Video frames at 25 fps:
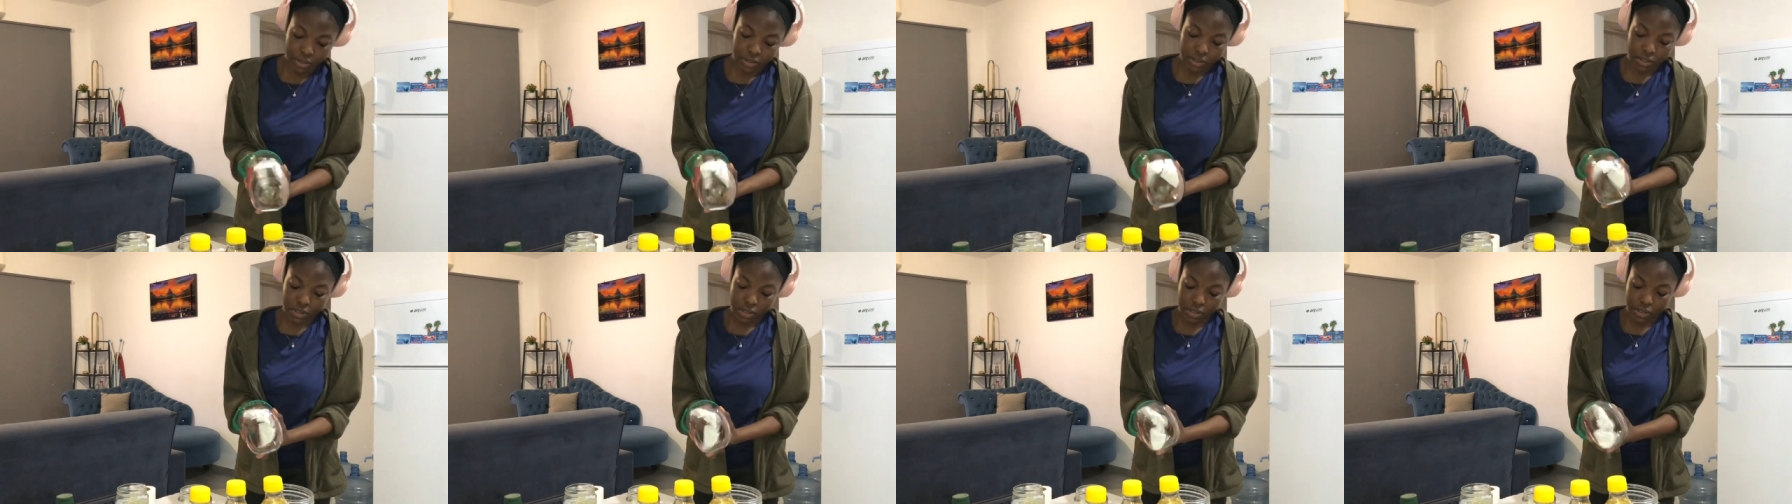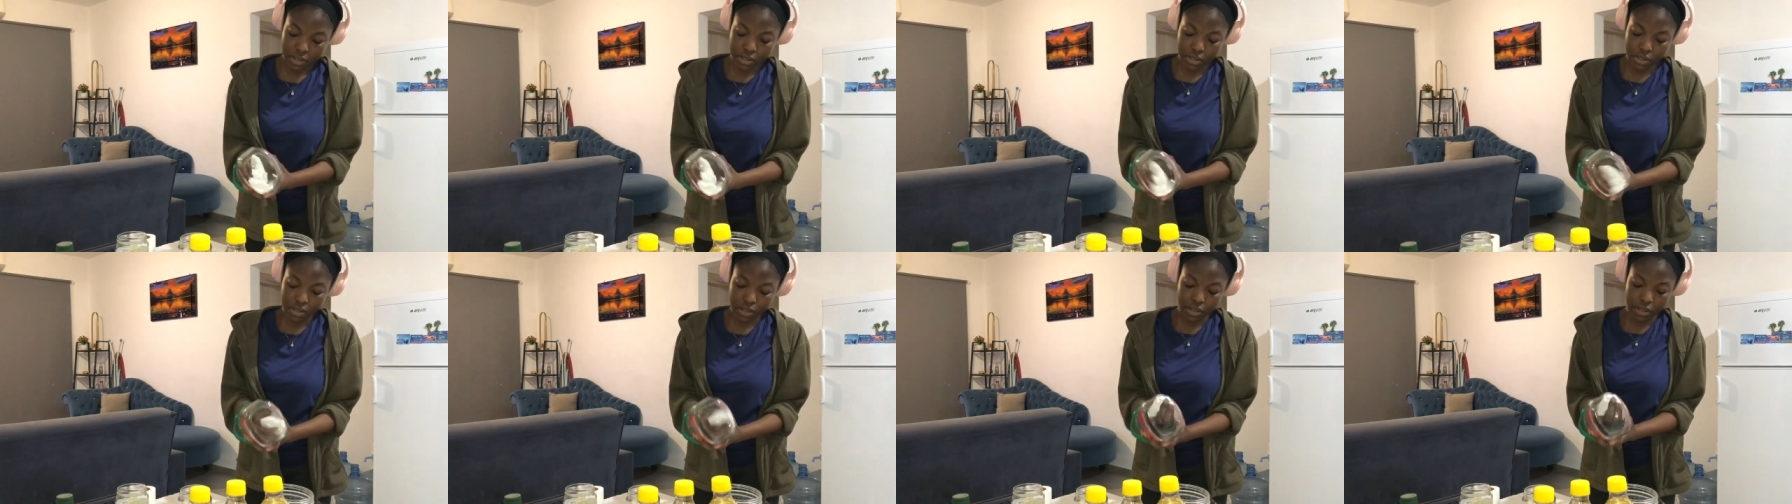
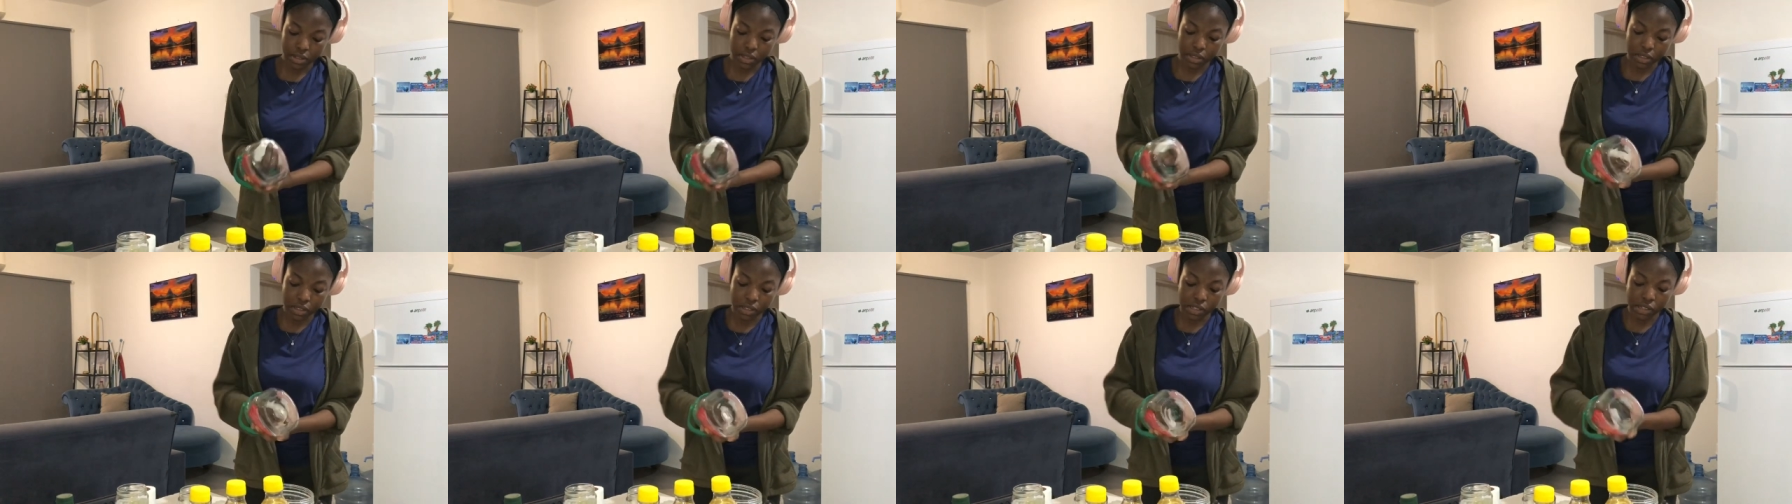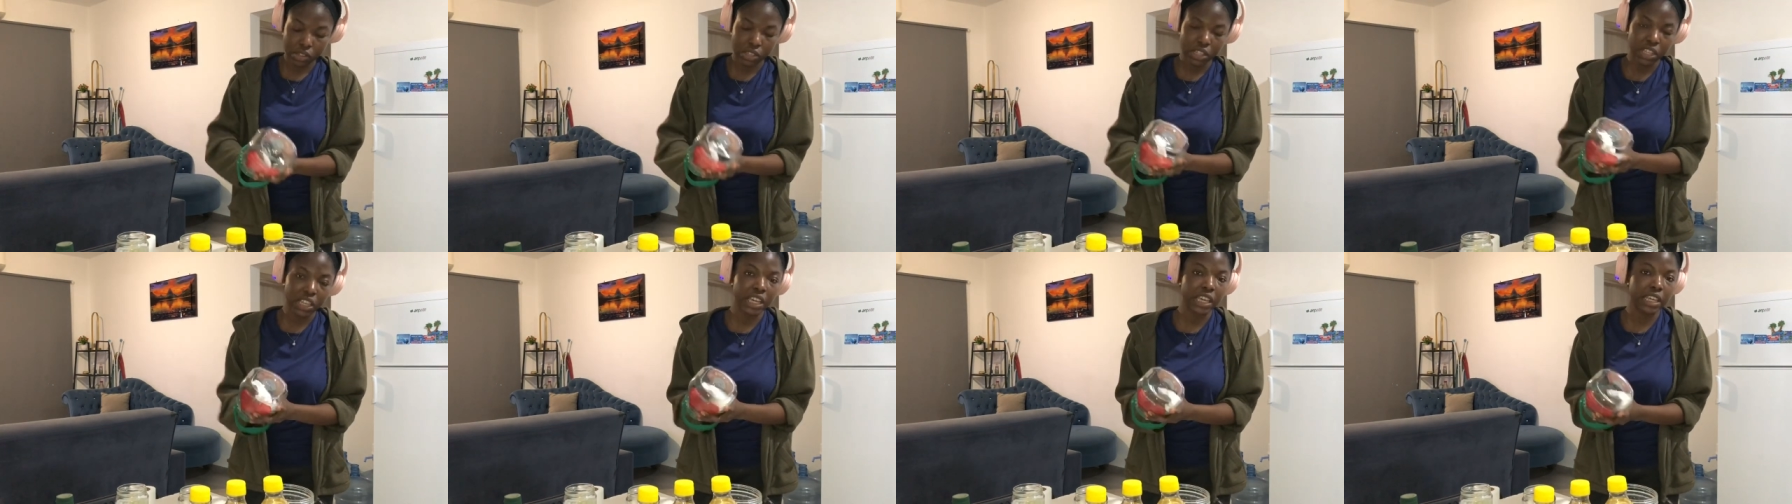it
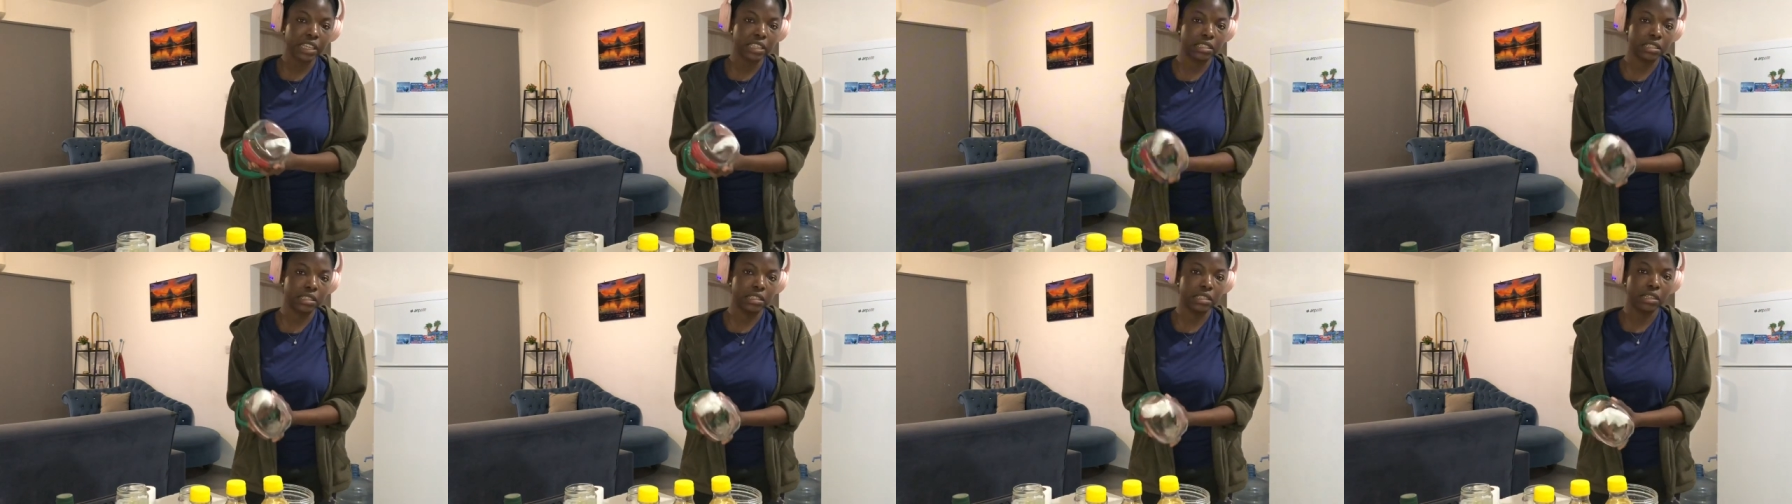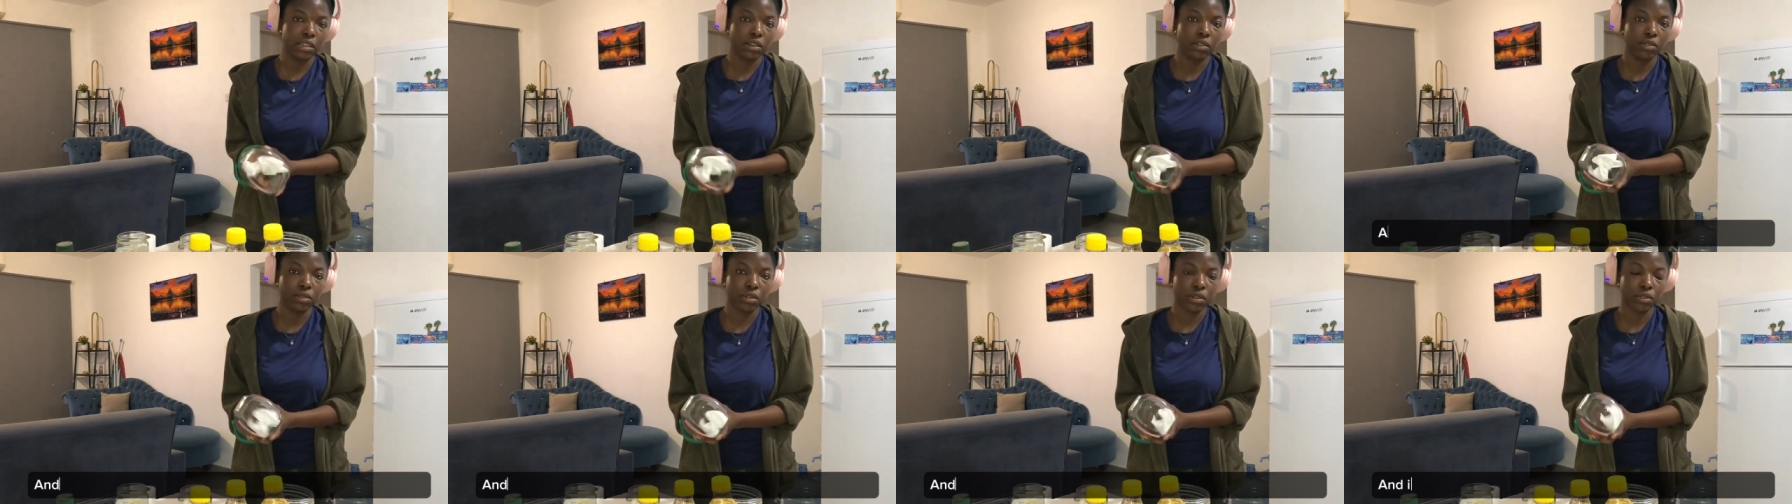easily
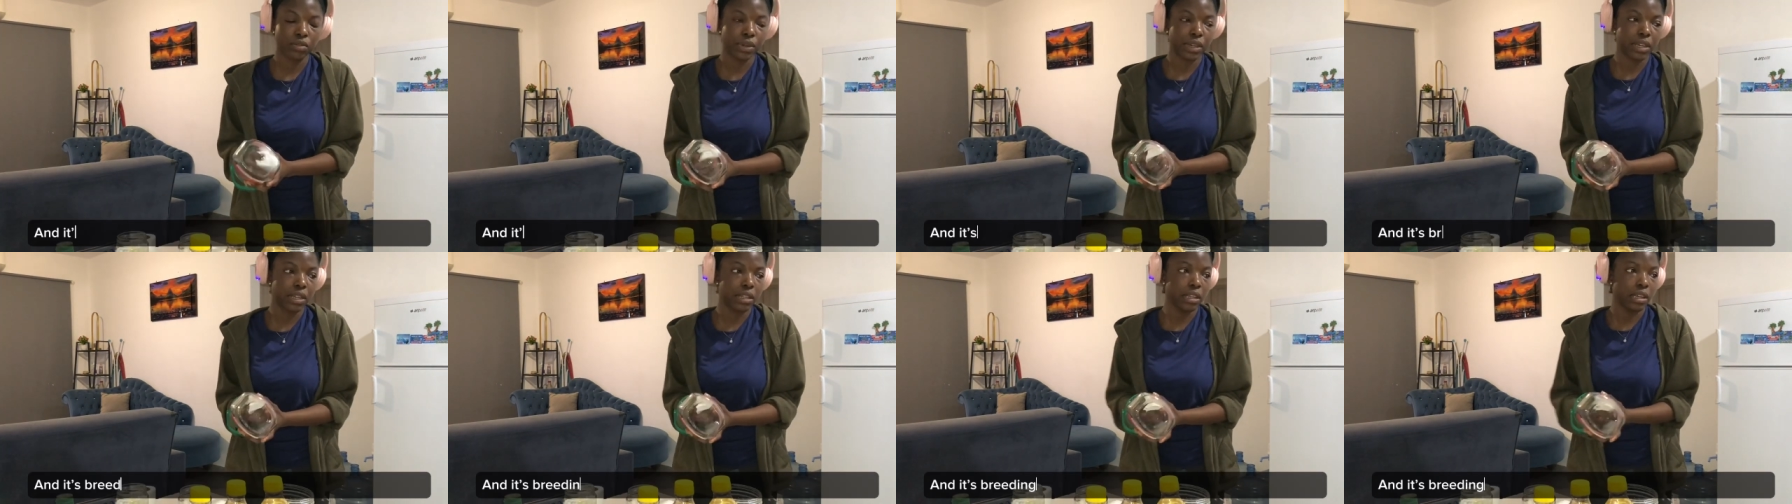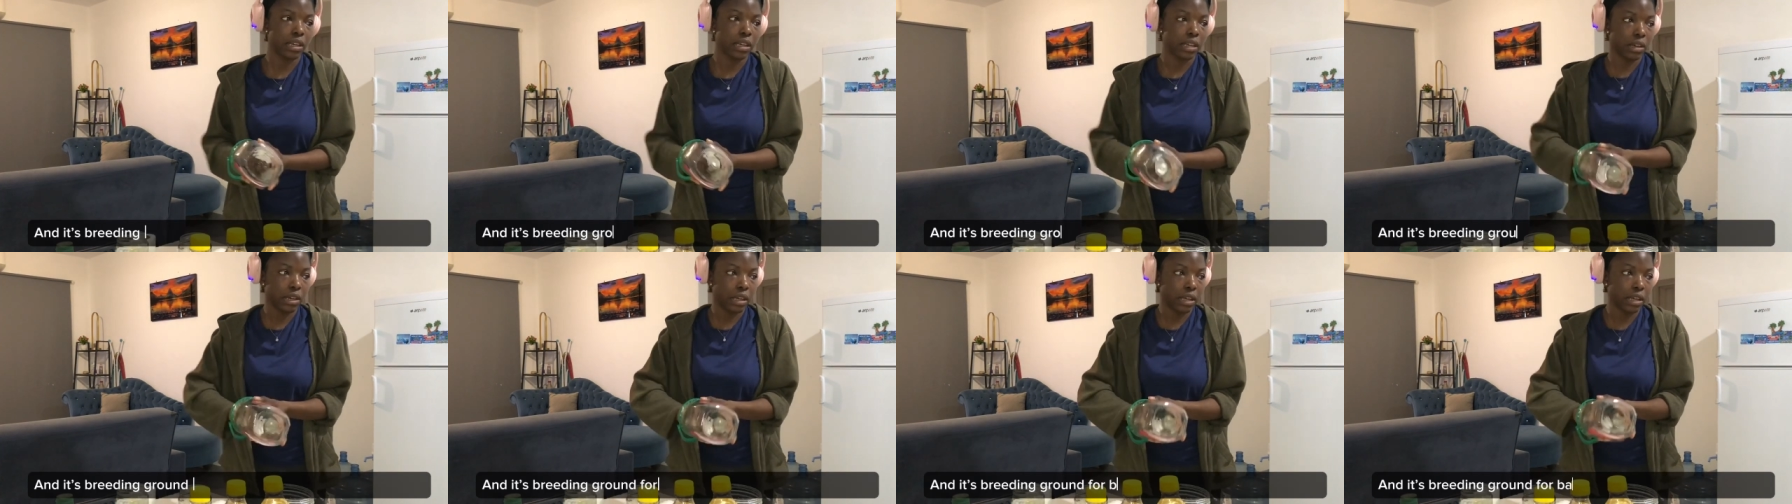or quickly
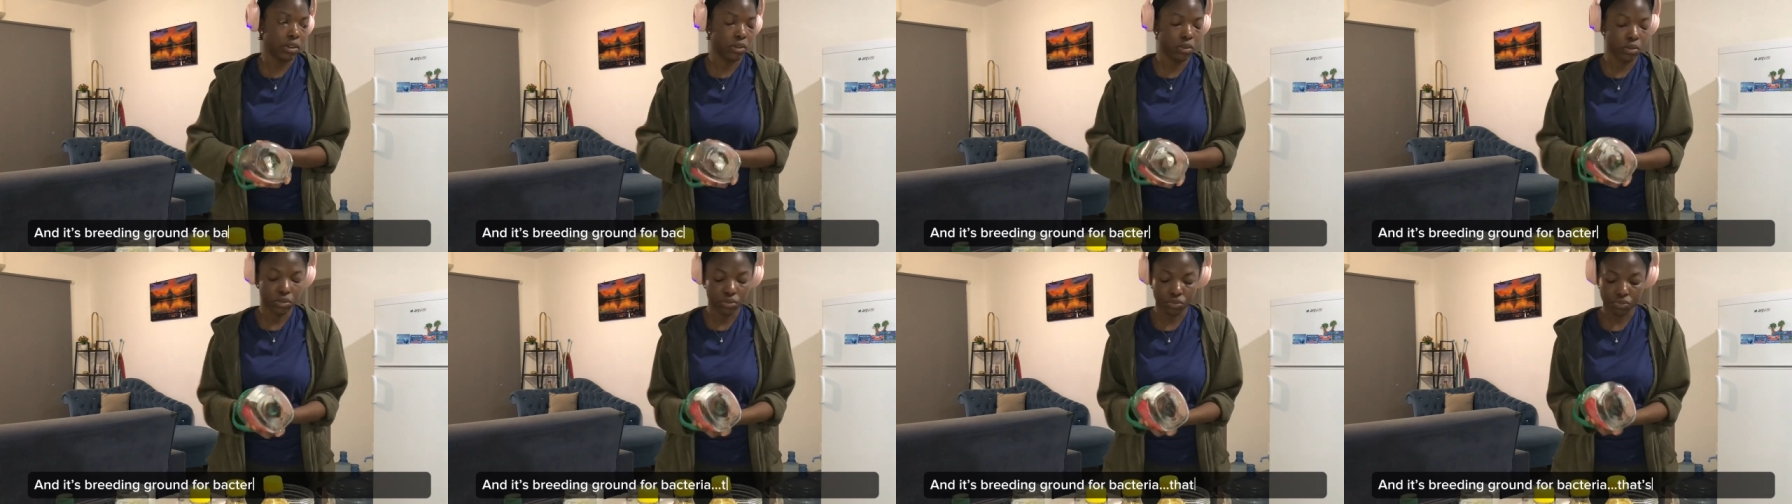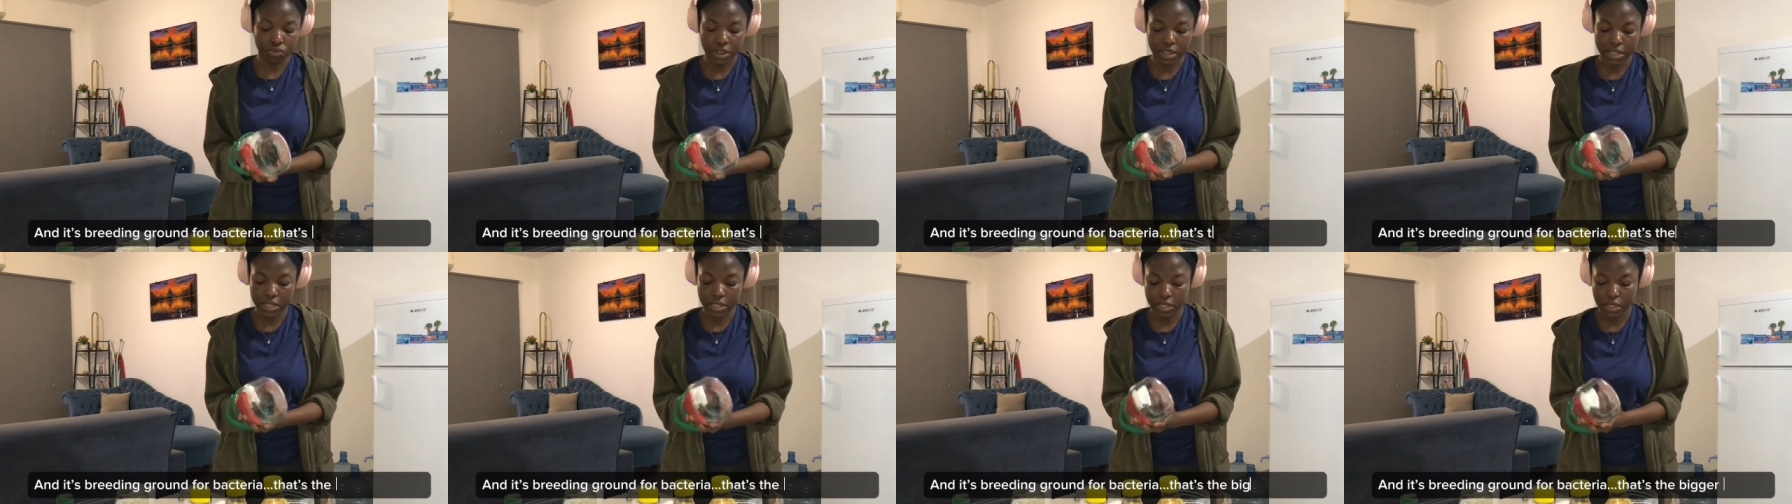goes
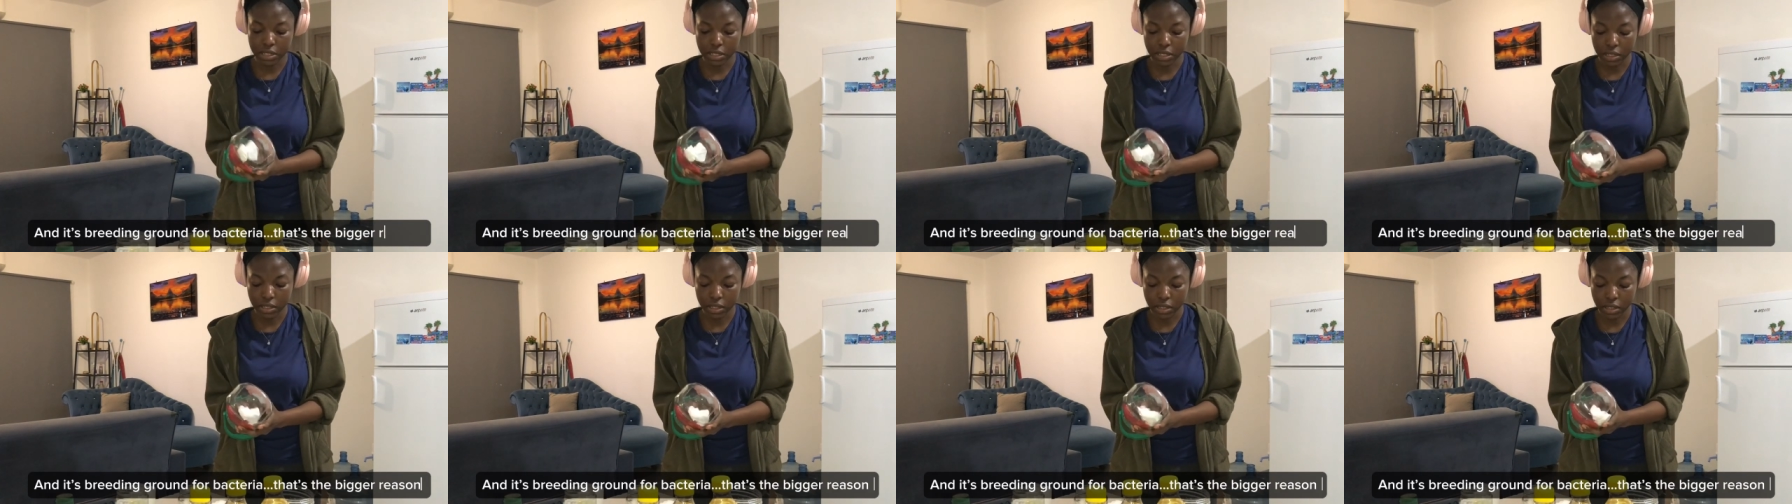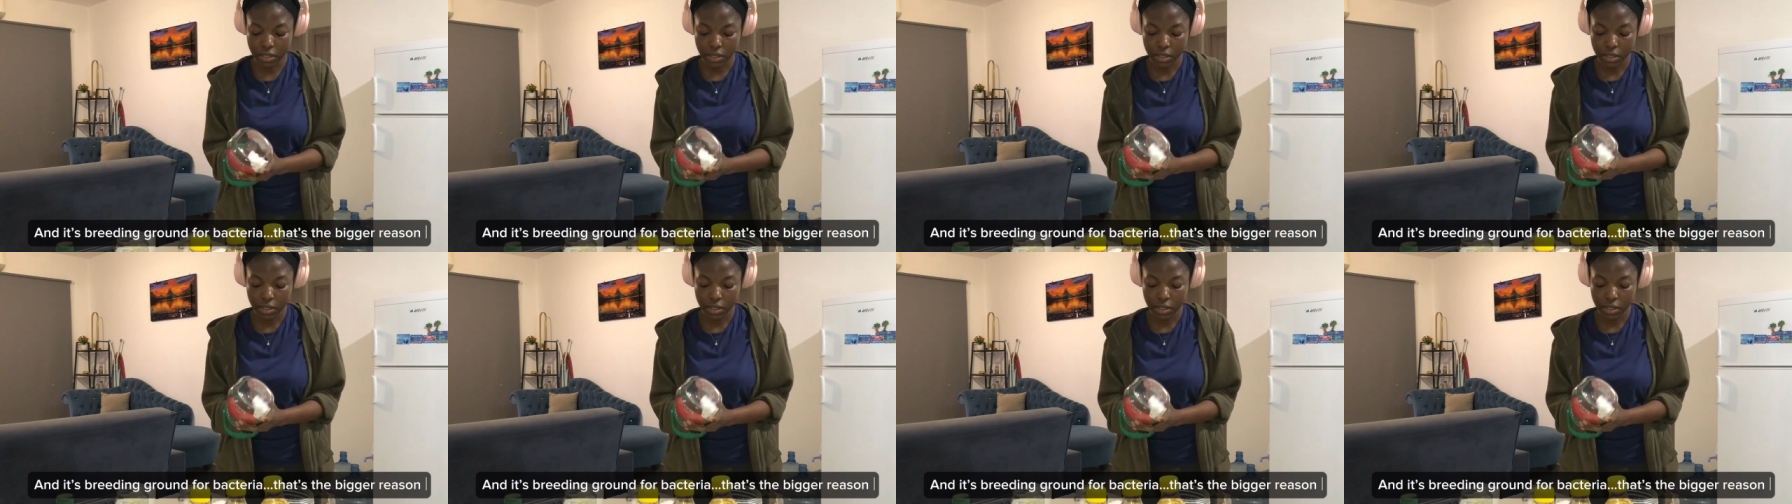rancid.